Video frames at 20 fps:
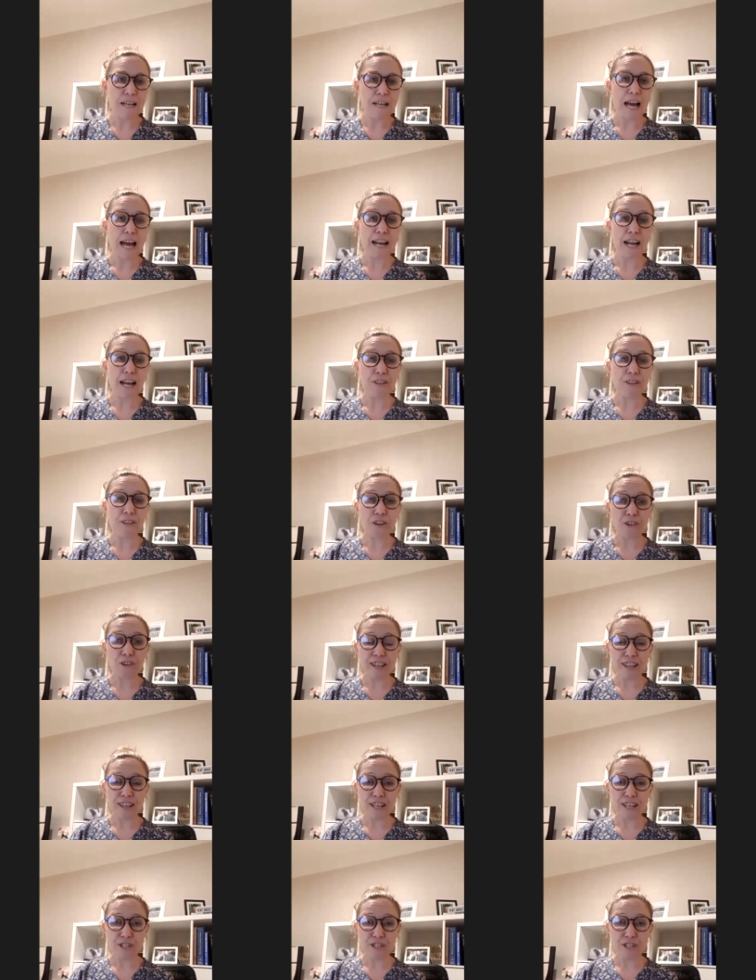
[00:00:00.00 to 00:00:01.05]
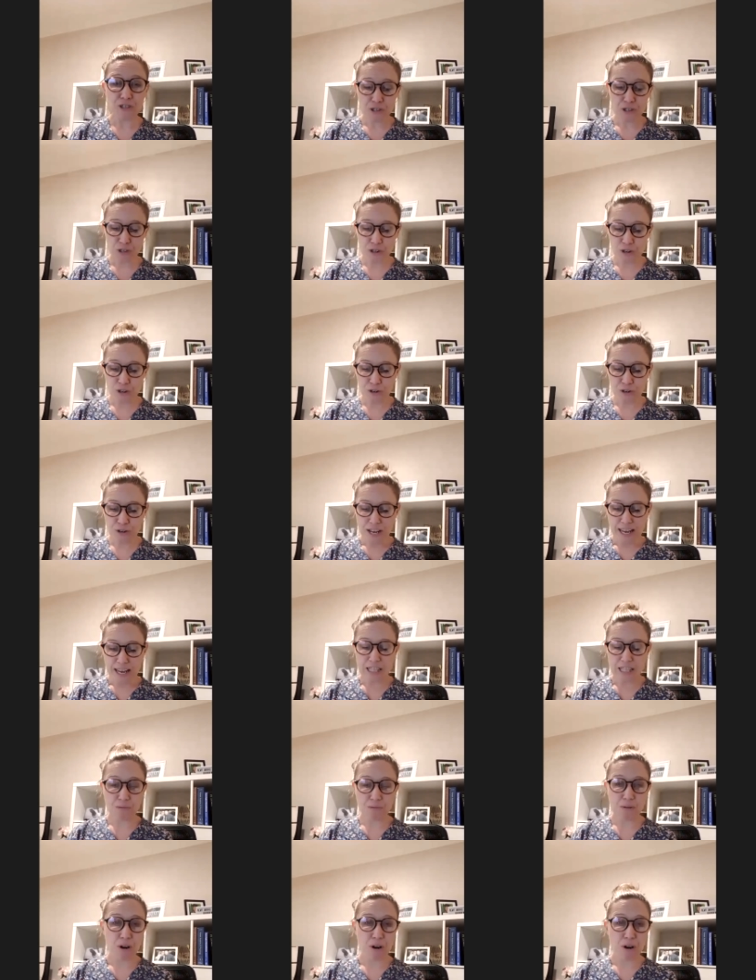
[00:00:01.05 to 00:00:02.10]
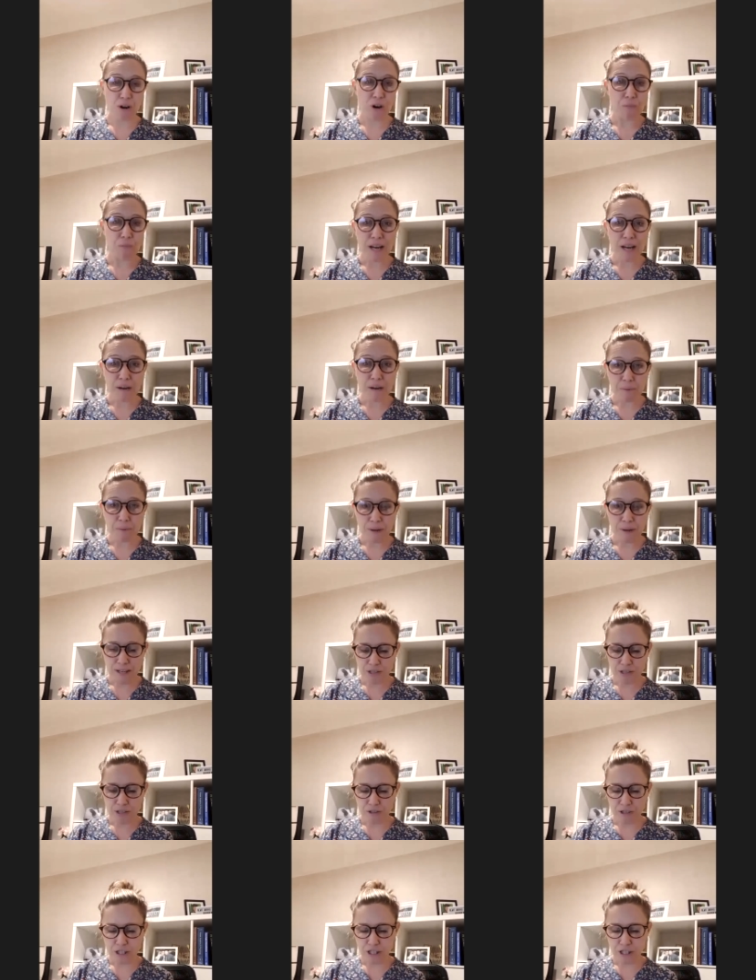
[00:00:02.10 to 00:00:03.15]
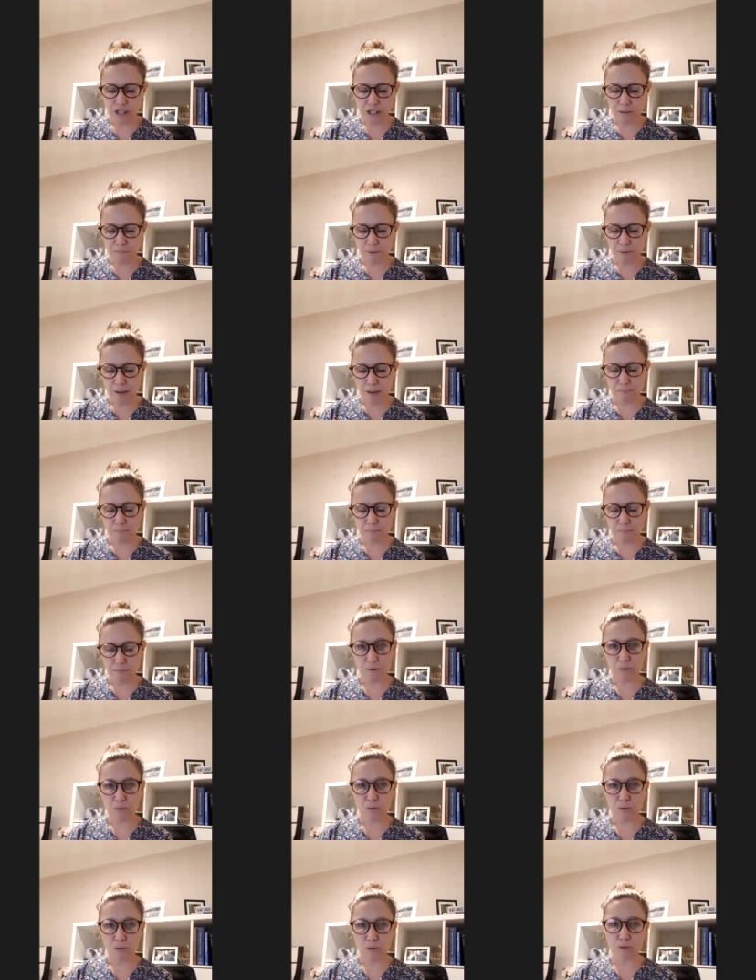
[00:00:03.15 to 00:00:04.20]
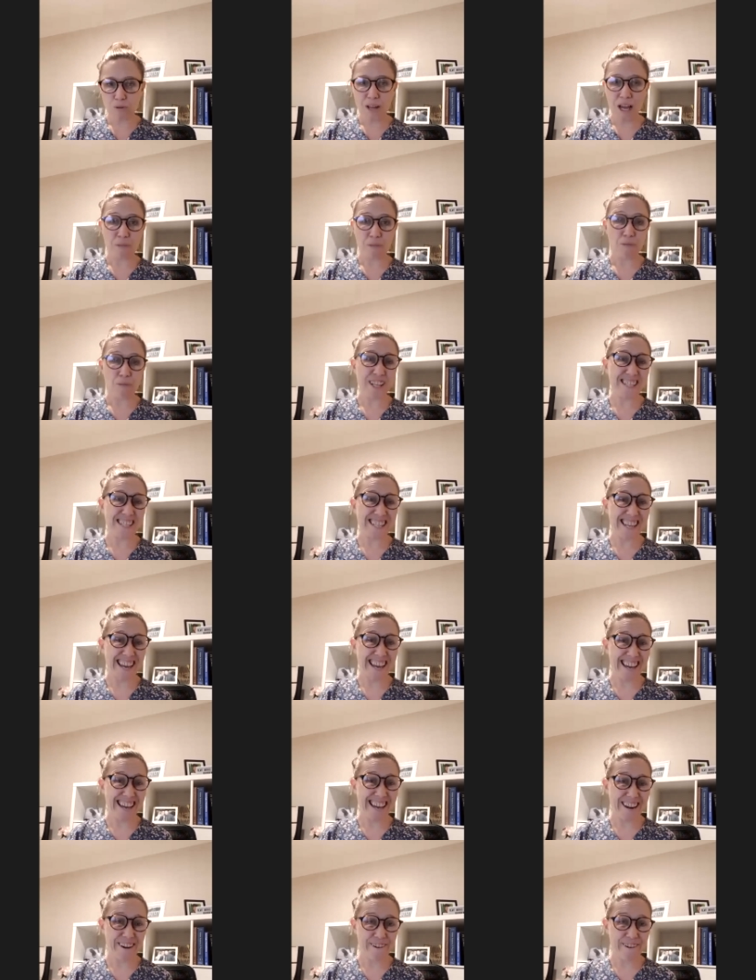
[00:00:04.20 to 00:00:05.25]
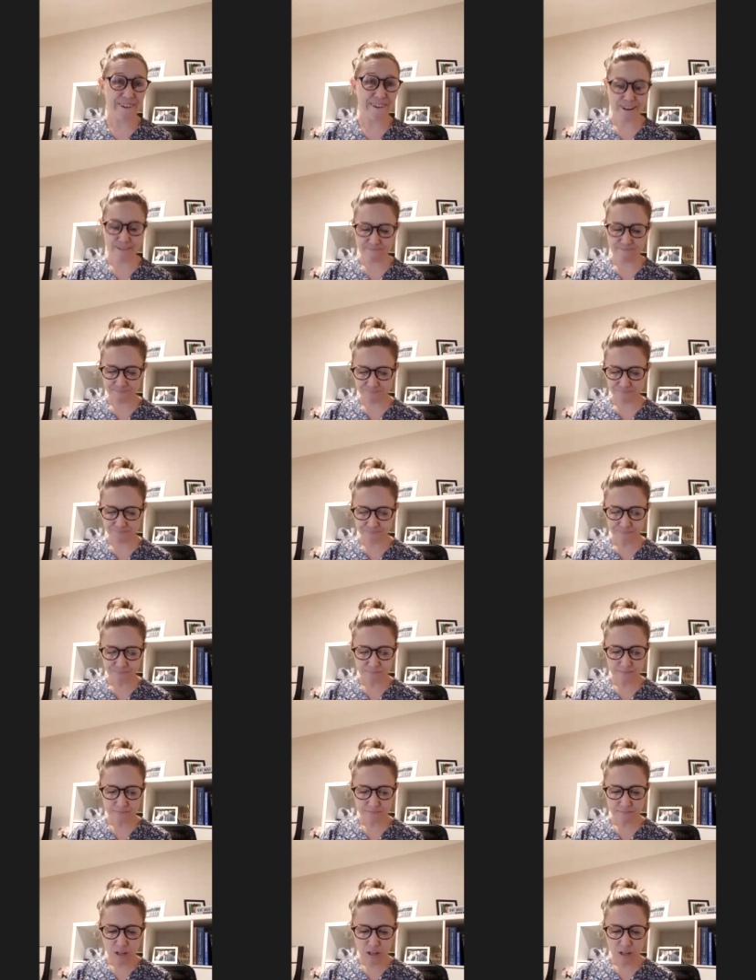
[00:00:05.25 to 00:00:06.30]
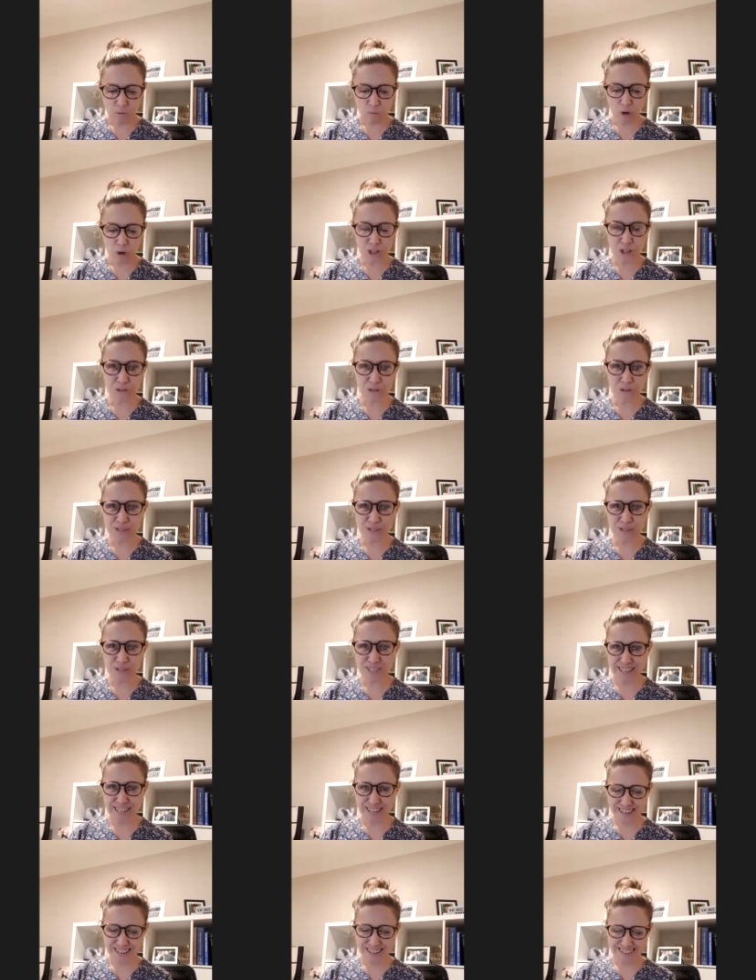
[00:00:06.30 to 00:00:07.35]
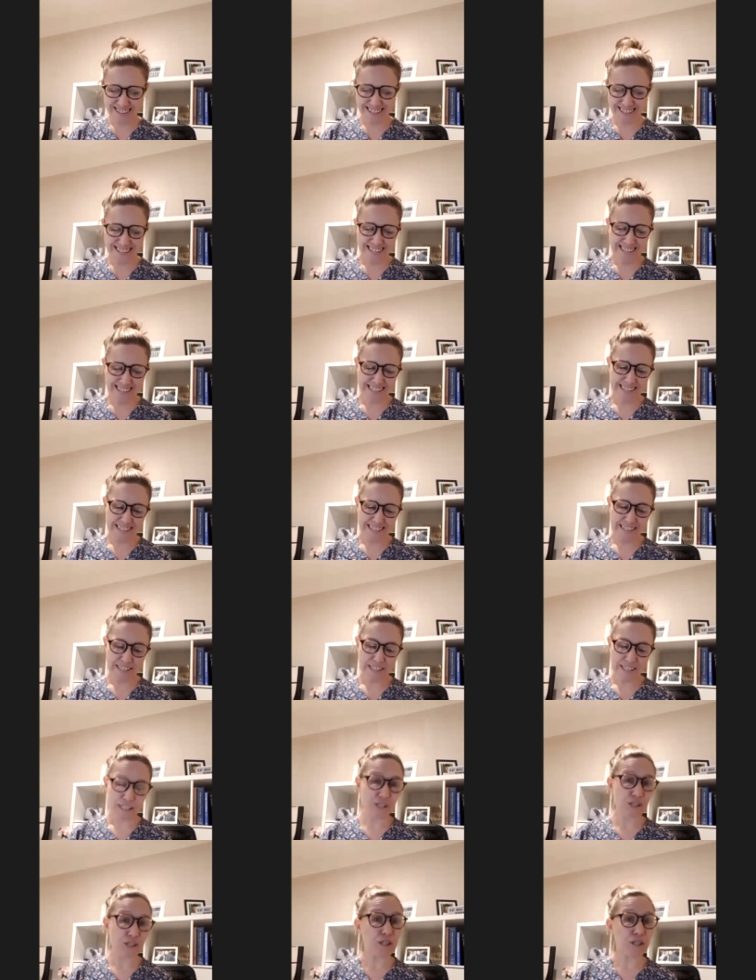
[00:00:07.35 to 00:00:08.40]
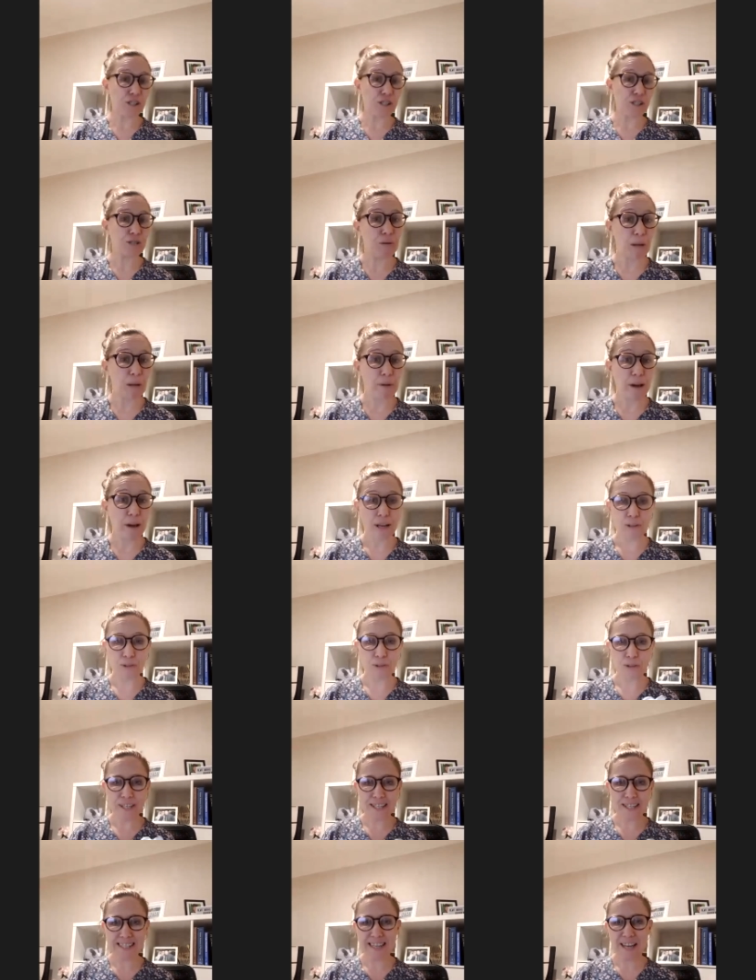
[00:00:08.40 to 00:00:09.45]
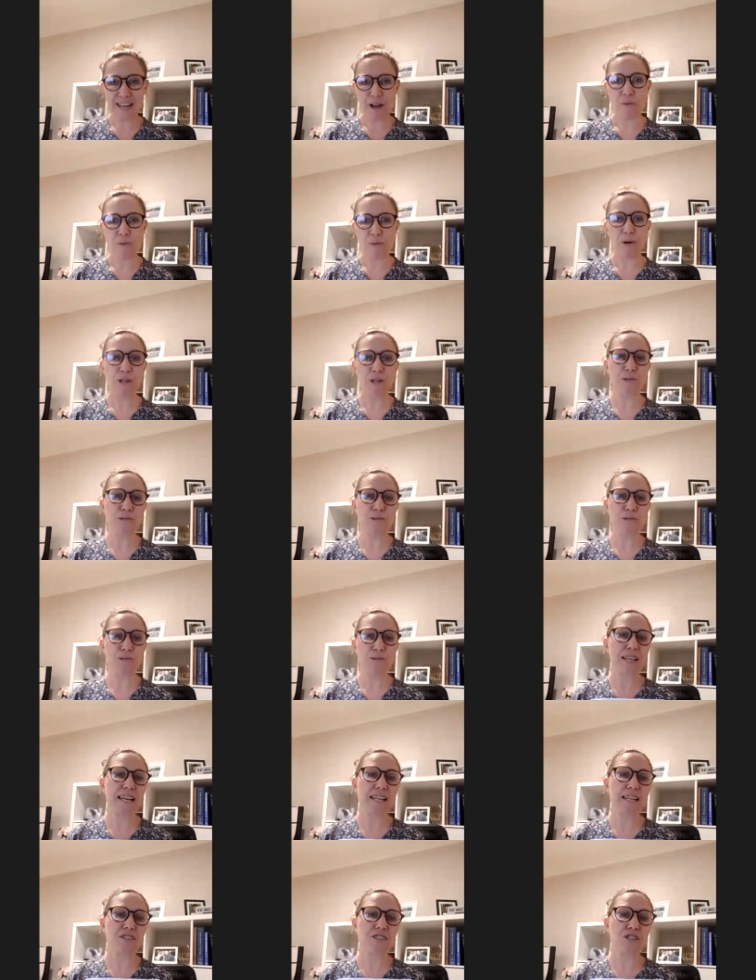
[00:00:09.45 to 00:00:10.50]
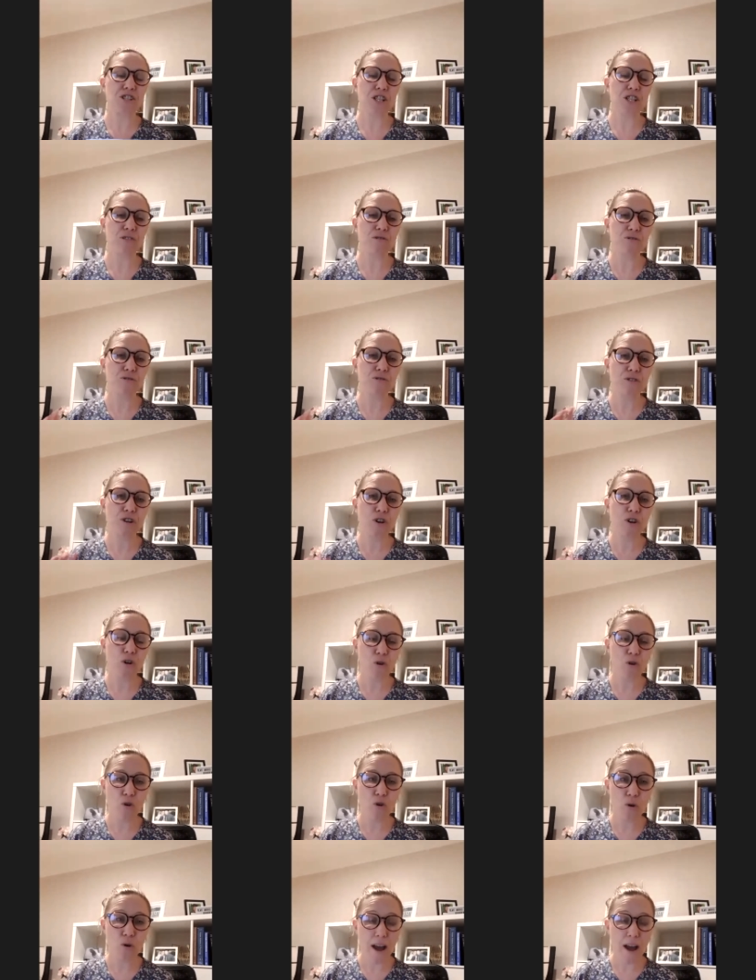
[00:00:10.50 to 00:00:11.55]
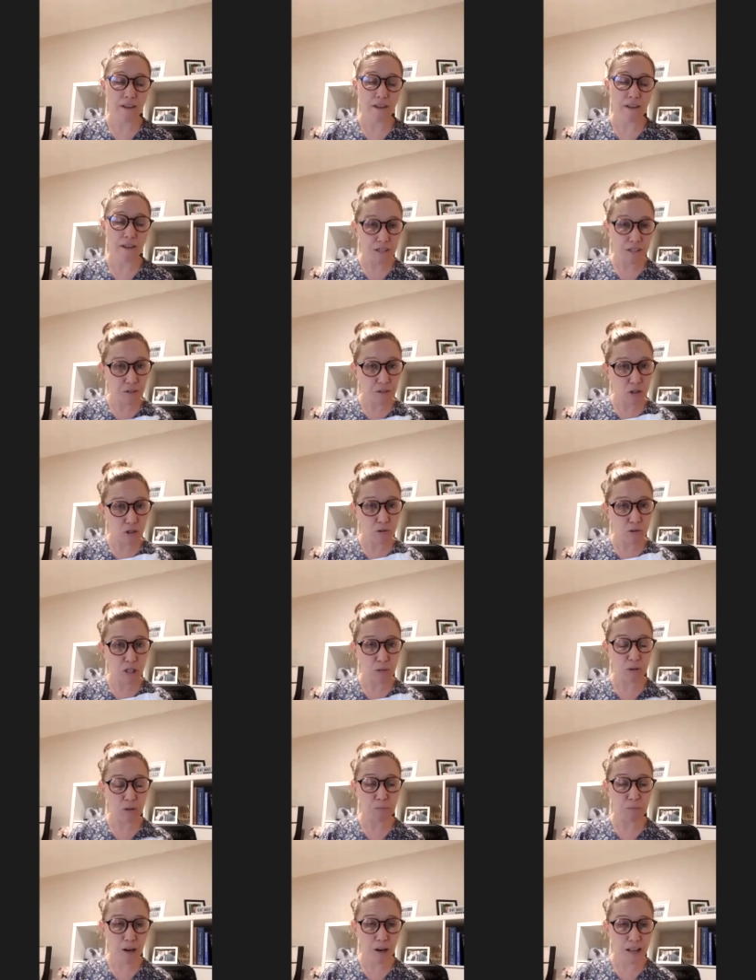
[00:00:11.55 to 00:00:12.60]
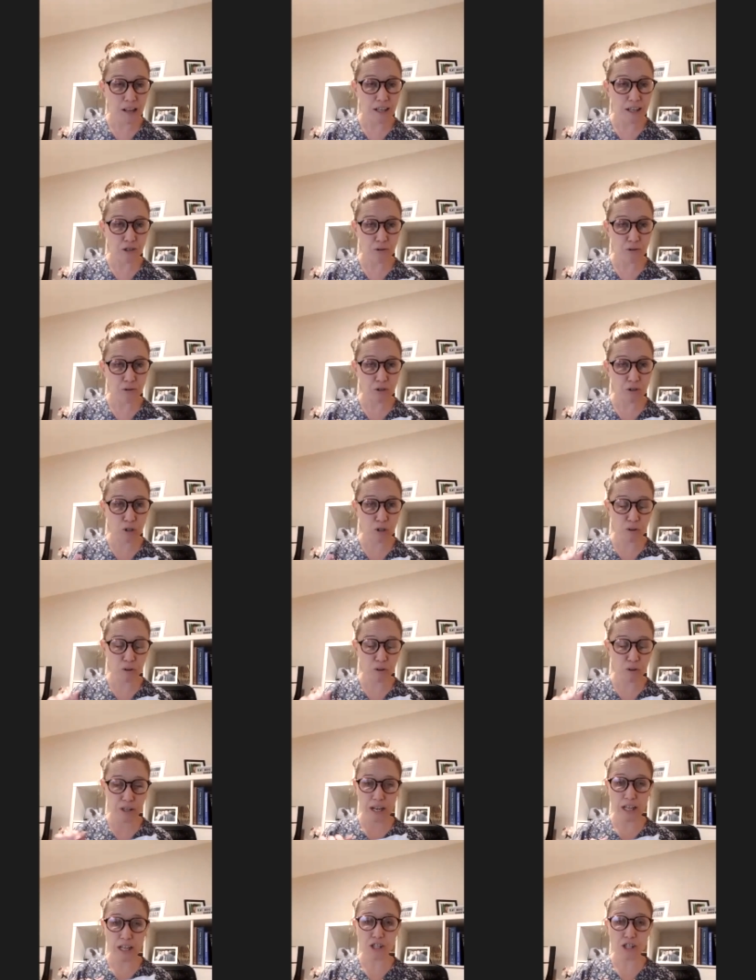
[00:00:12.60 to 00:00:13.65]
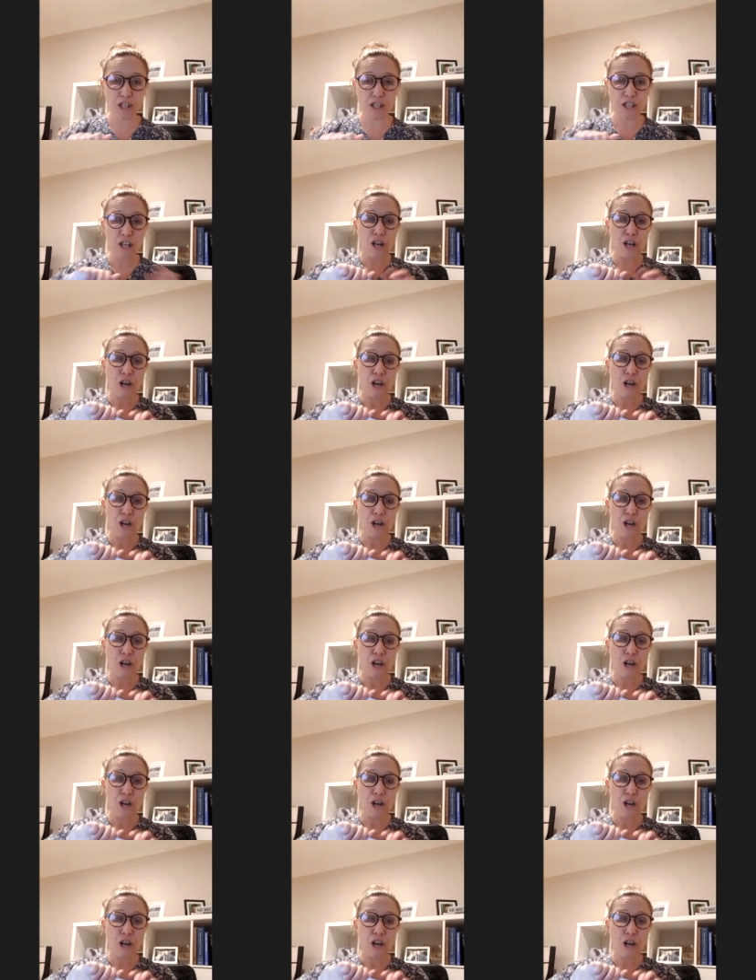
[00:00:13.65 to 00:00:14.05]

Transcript: Another great thing to do is we open up our scrunched up paper ball and we tear it. What you'll see, excuse me while I make a noise, what you'll see is children who have difficulty with bilateral coordination